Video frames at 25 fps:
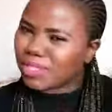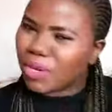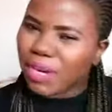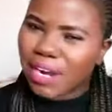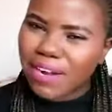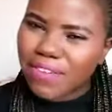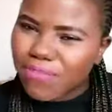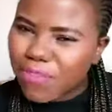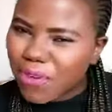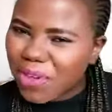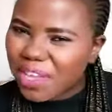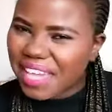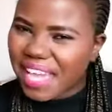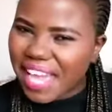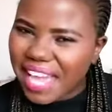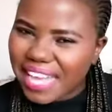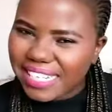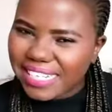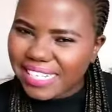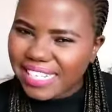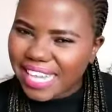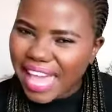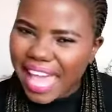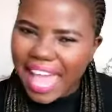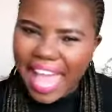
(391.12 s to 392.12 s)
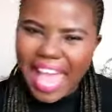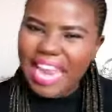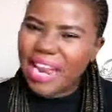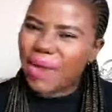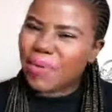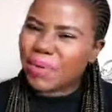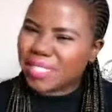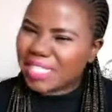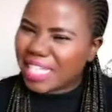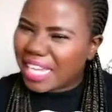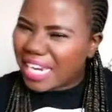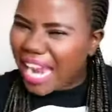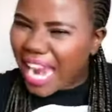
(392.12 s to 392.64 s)
gonna forget and i
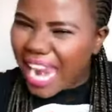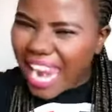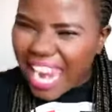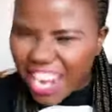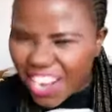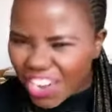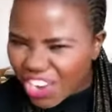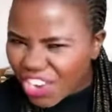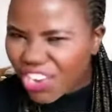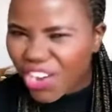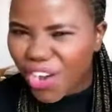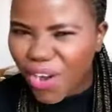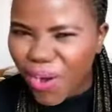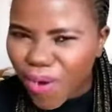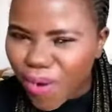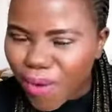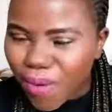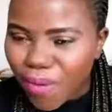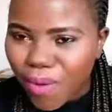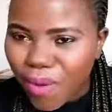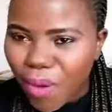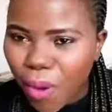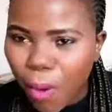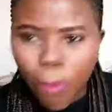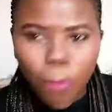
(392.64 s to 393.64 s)
was gonna let it go